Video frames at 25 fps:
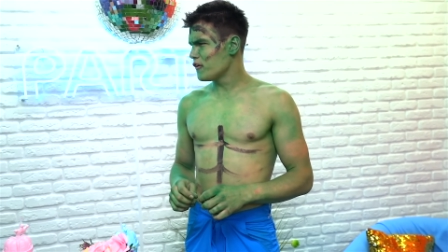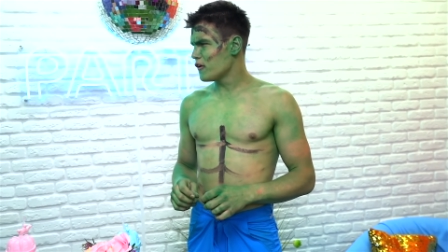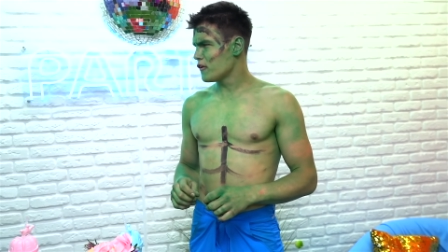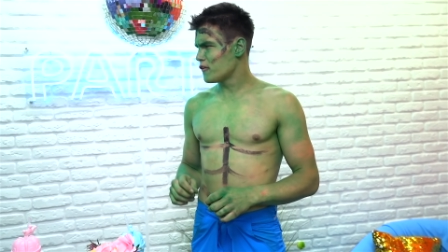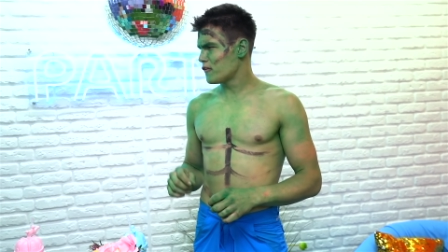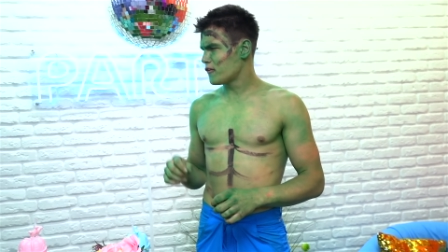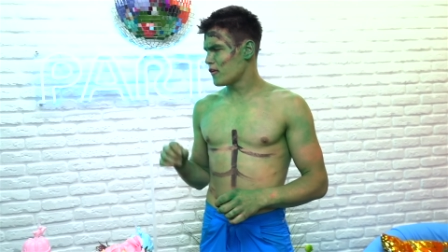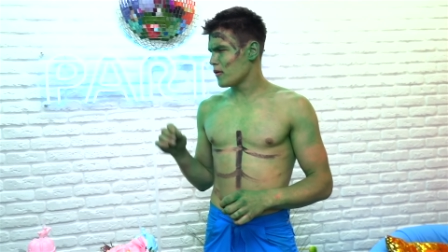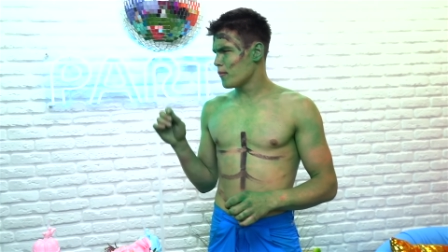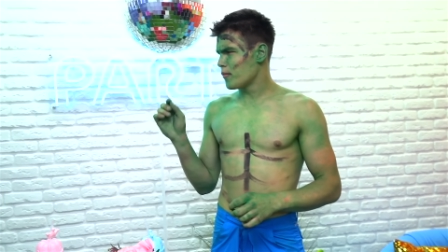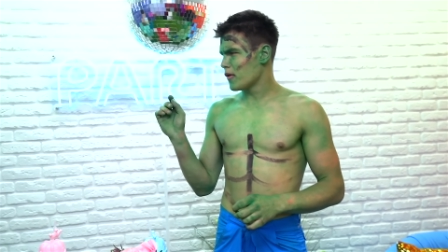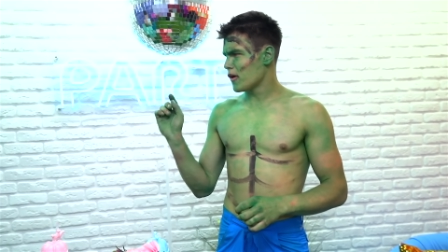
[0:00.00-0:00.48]

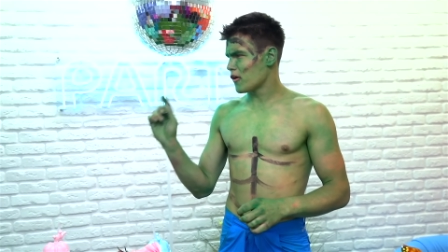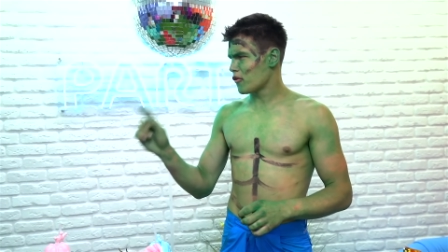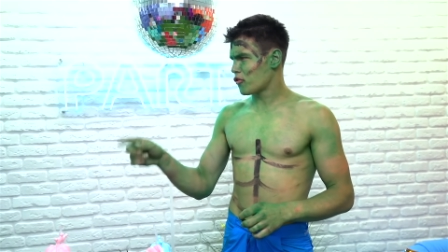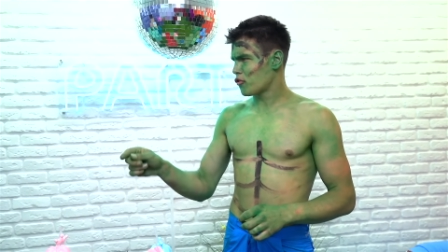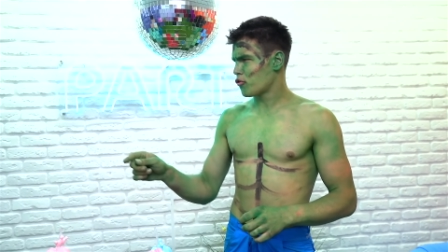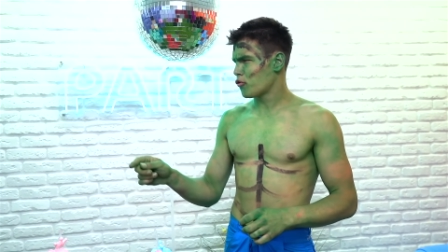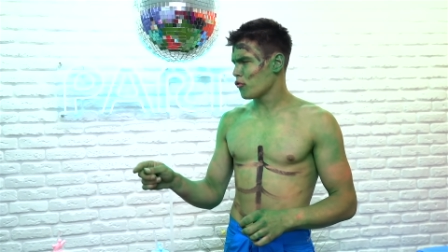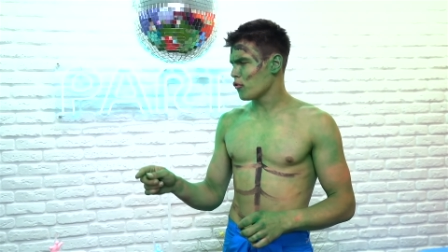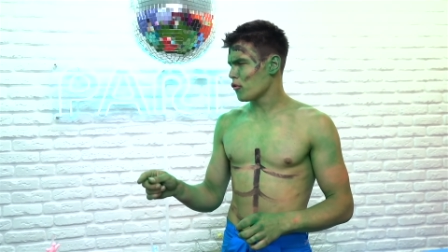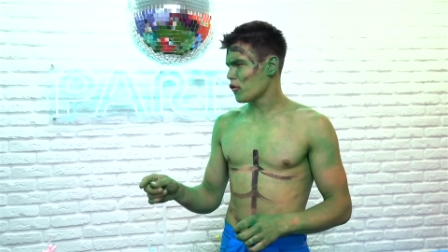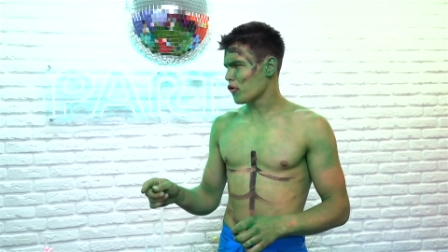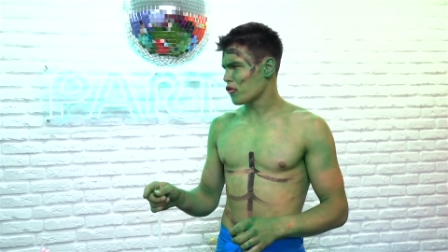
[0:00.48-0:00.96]
saw you
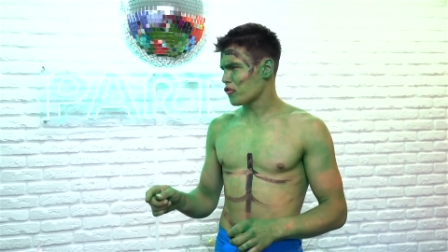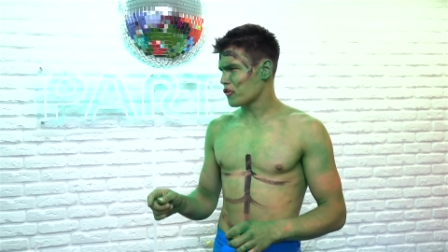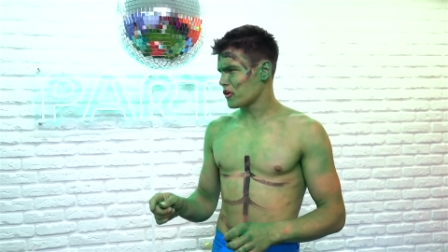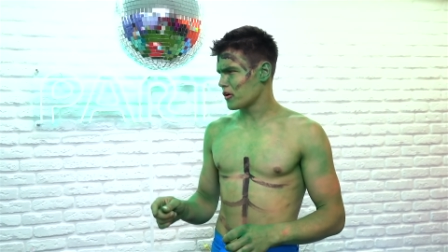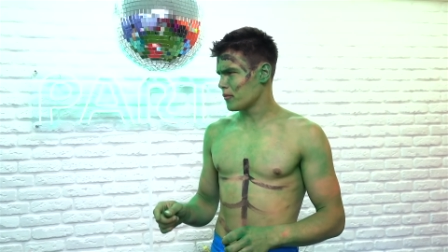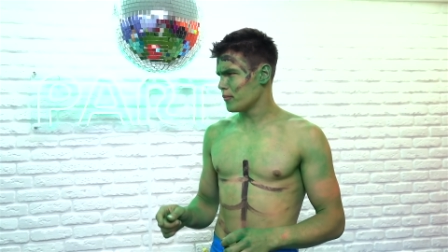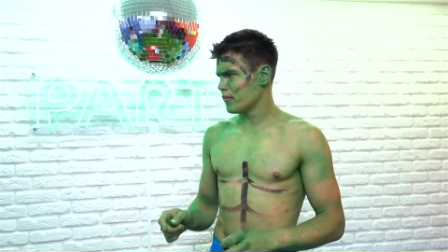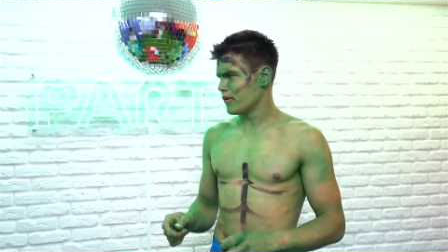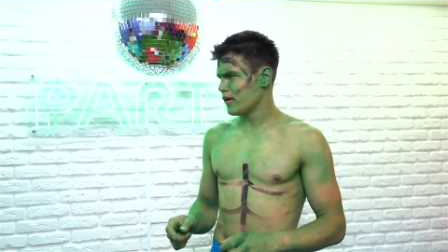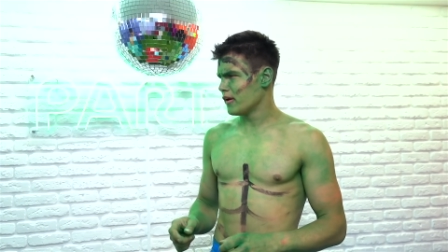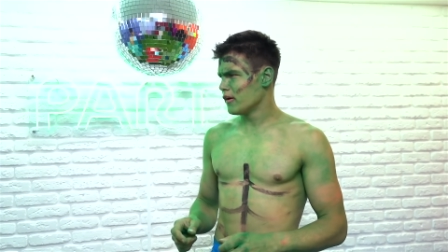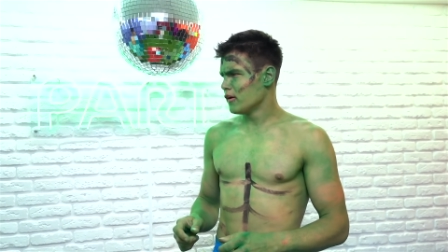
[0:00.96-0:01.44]
with the
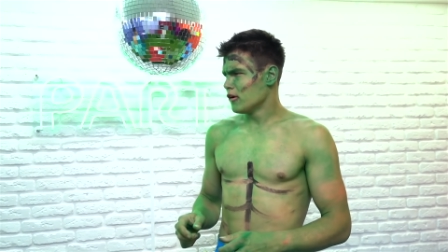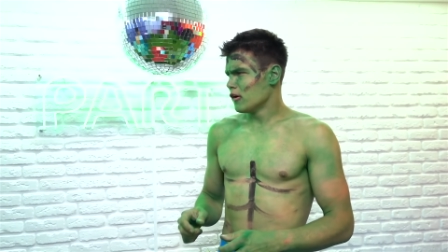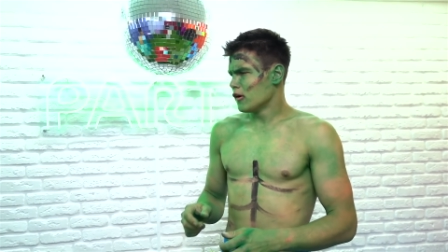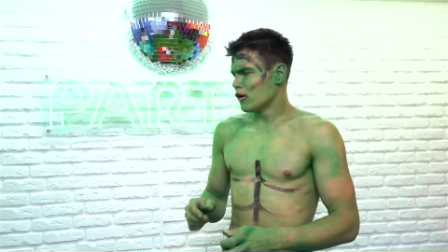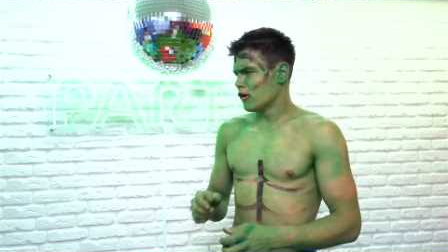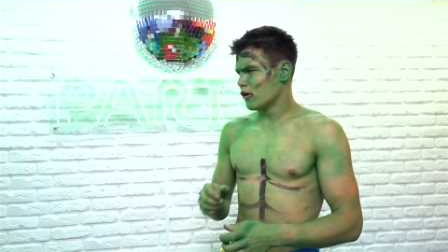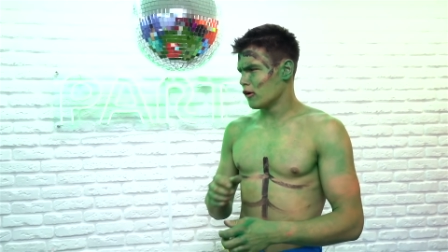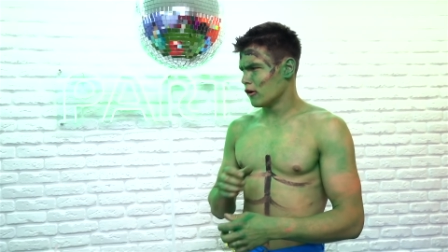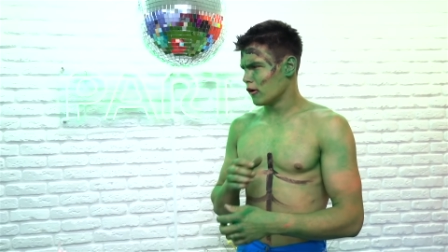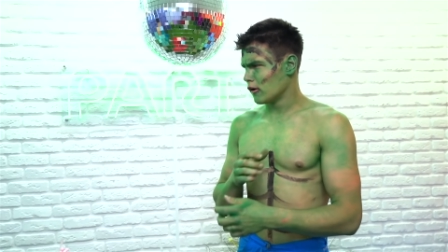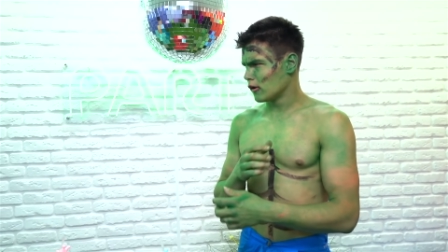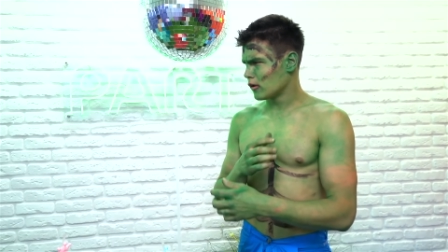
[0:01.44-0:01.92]

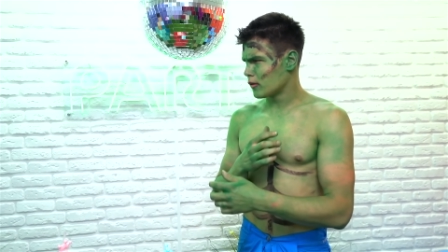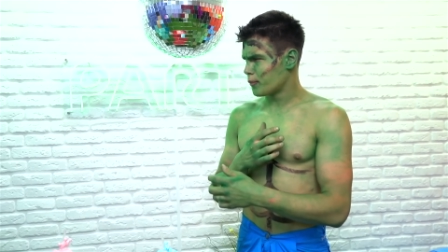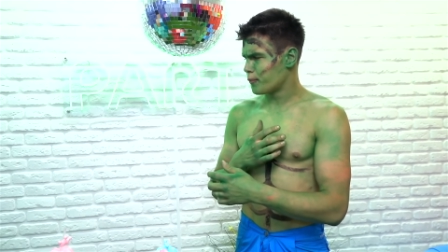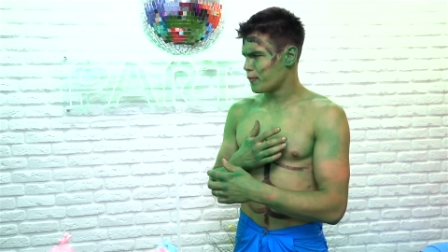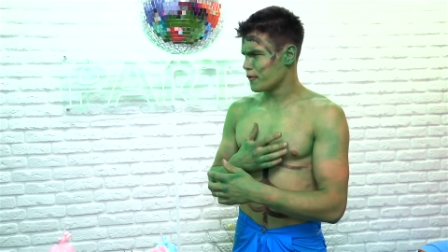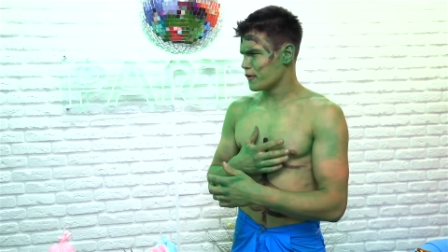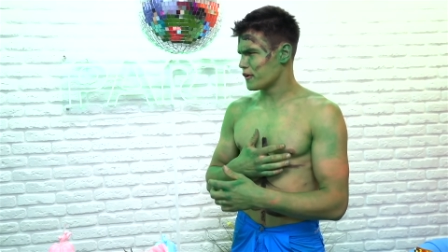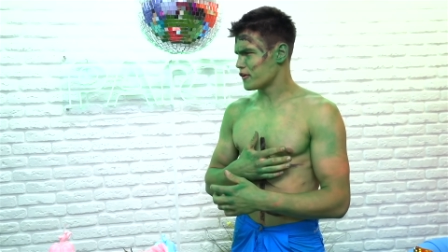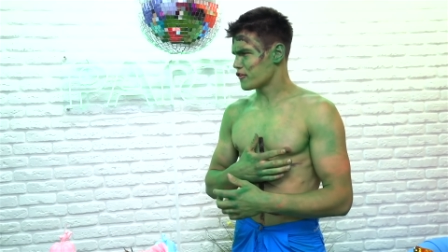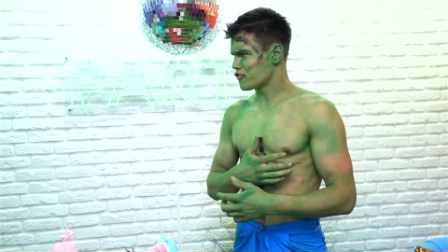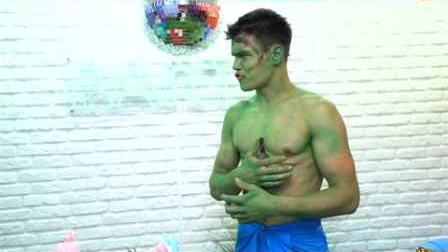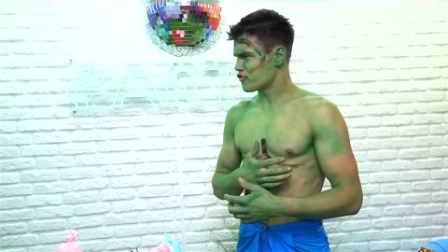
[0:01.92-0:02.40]
sisters.
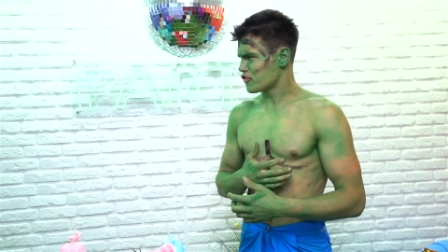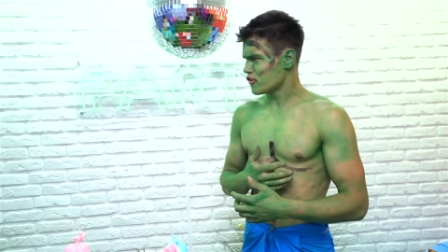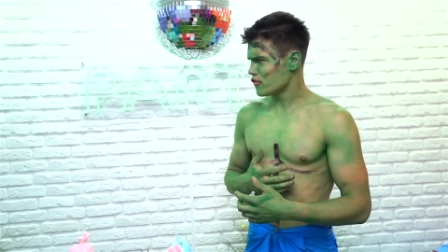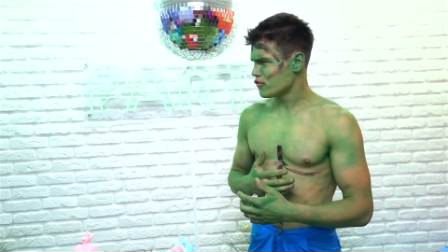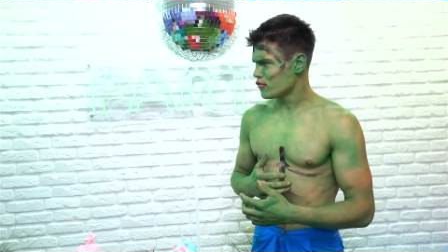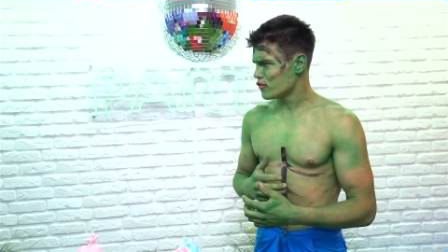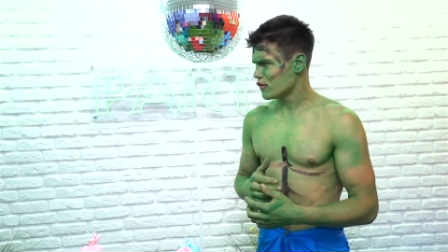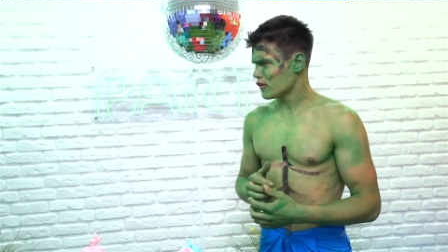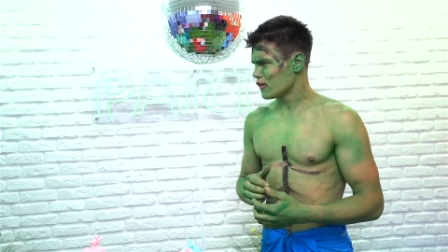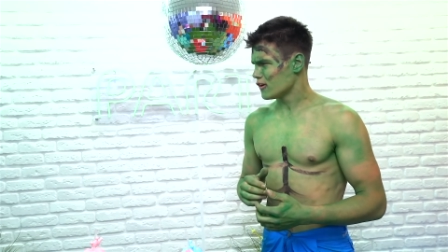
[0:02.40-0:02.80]
Hulk got